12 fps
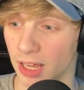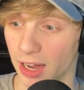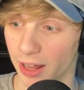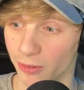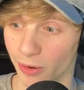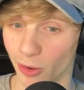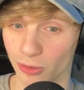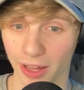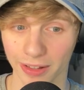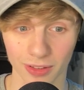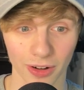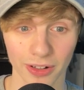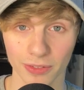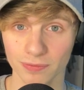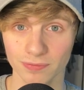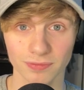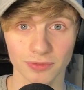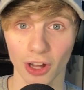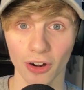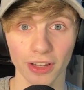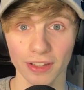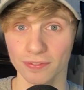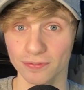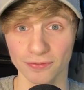I don't know, like 30
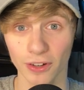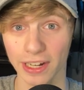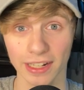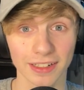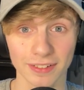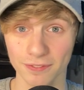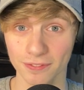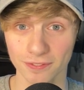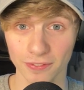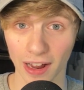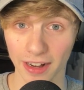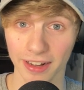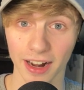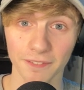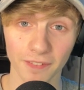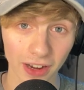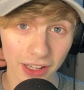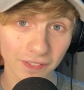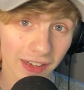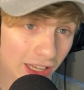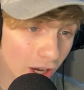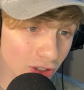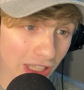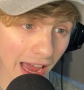freaking Friday Night Funkin'
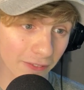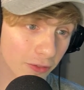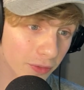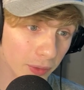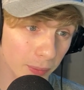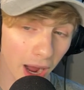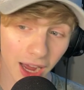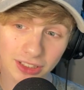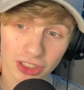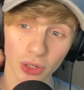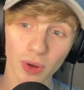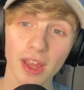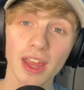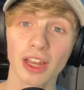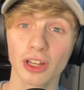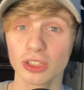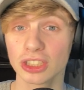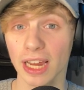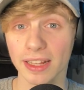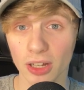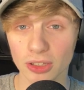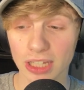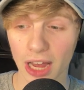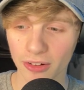videos, half of them are mods, so go check
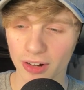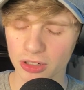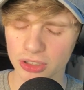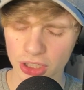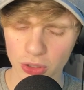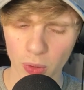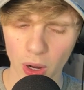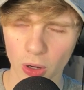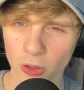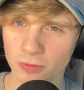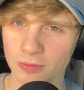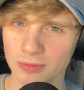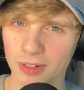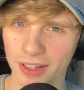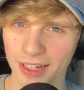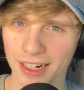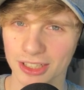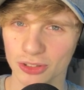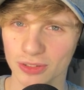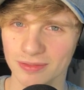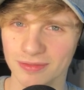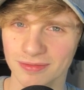those out, and I'll see you all in the next one.